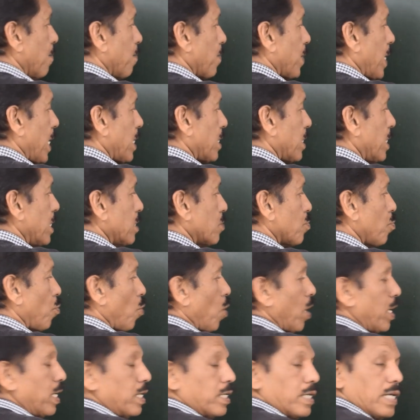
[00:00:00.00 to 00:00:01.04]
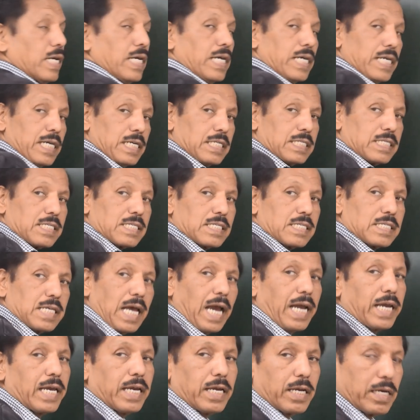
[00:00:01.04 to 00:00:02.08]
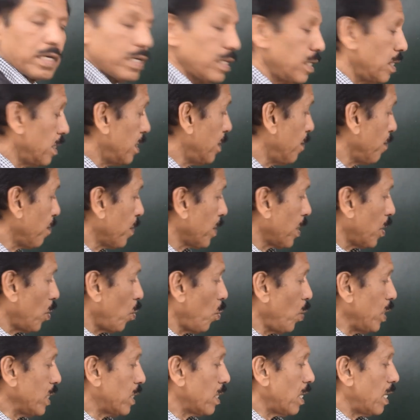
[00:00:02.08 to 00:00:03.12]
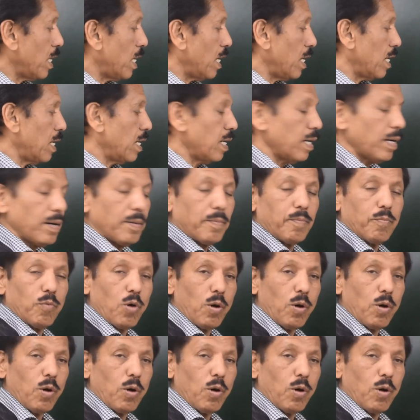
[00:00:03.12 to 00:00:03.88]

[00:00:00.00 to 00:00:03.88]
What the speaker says: that this point is sagging with a